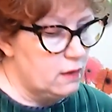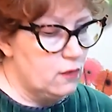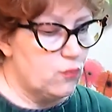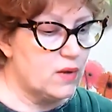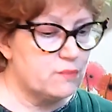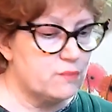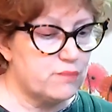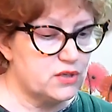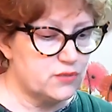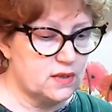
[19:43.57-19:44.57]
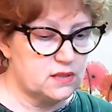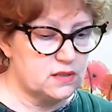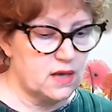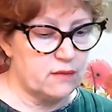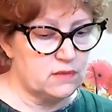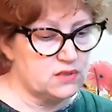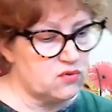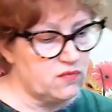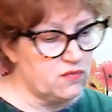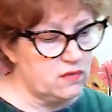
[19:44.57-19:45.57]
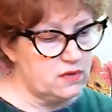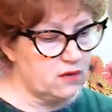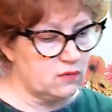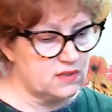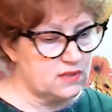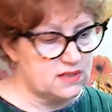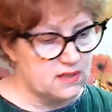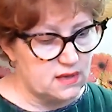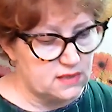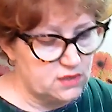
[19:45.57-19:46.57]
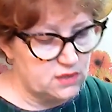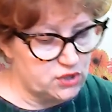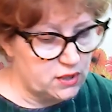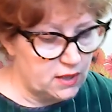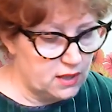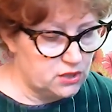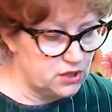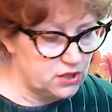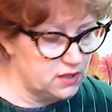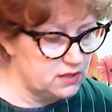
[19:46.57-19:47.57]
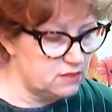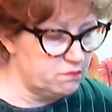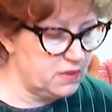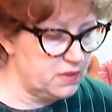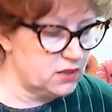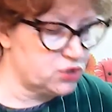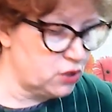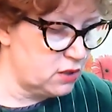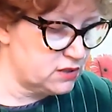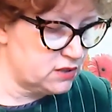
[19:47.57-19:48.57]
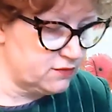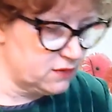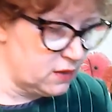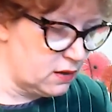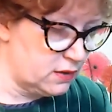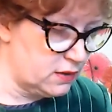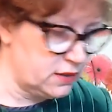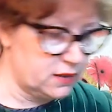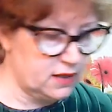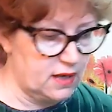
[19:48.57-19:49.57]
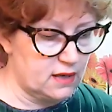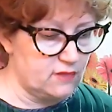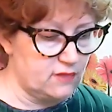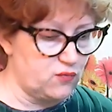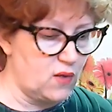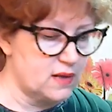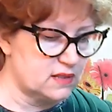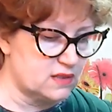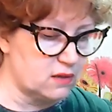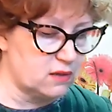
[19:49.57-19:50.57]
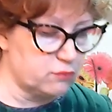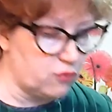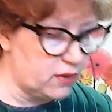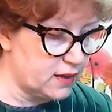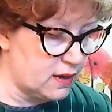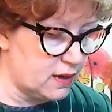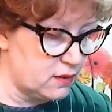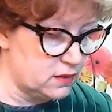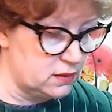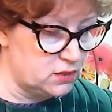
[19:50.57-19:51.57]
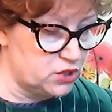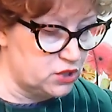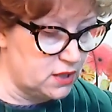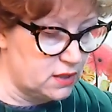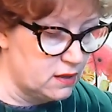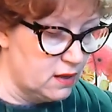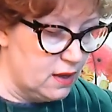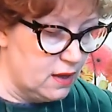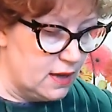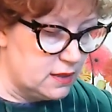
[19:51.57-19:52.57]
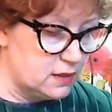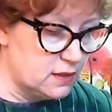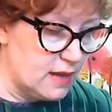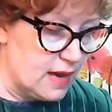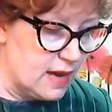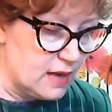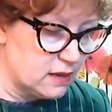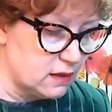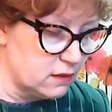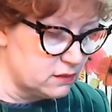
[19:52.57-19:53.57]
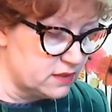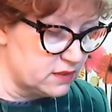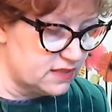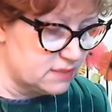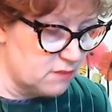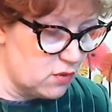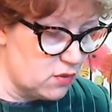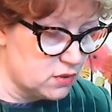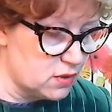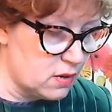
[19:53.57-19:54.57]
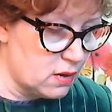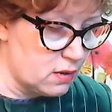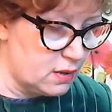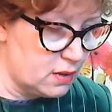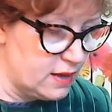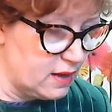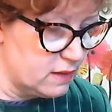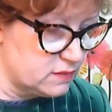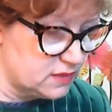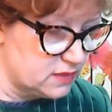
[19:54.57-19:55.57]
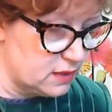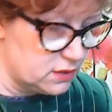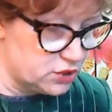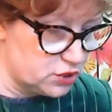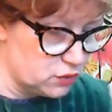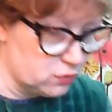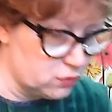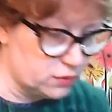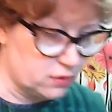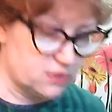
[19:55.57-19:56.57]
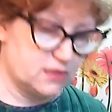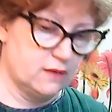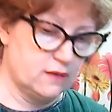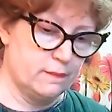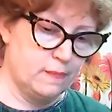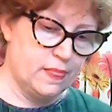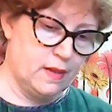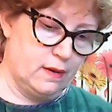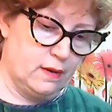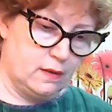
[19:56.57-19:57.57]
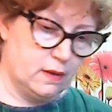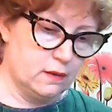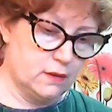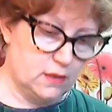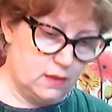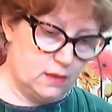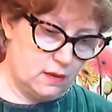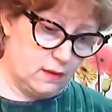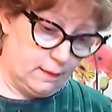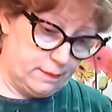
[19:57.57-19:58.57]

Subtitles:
When butchering time was over, there was sausage and head cheese and big jars of lard and a keg of white salt pork out in the shed, and in the attic hung the smoked hams and shoulders. Now look at here.